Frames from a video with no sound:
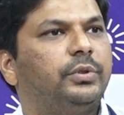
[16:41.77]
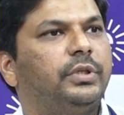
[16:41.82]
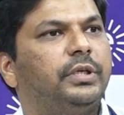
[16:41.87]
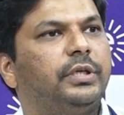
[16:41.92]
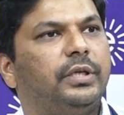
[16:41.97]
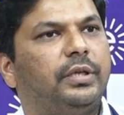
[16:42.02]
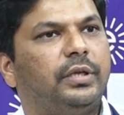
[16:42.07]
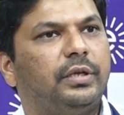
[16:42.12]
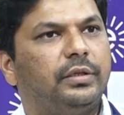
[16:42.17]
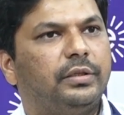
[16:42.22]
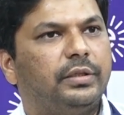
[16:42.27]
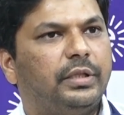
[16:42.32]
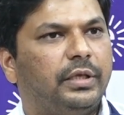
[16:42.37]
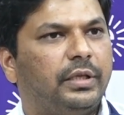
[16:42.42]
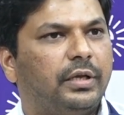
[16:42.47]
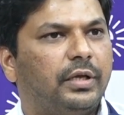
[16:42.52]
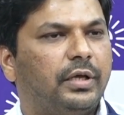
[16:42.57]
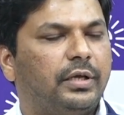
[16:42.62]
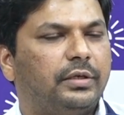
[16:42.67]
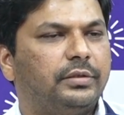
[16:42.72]

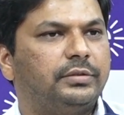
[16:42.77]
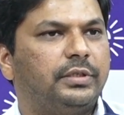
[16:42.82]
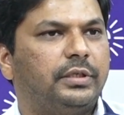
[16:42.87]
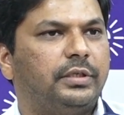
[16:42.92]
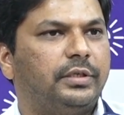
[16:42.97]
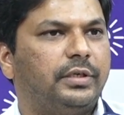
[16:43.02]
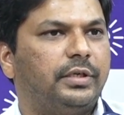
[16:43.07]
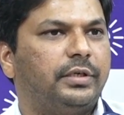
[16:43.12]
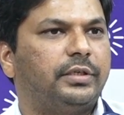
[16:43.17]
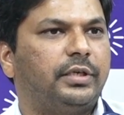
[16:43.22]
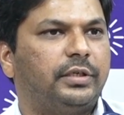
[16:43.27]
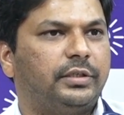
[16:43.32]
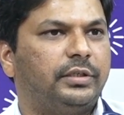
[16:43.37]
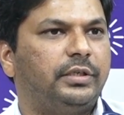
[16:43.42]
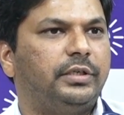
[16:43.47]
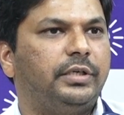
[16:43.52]
There are certain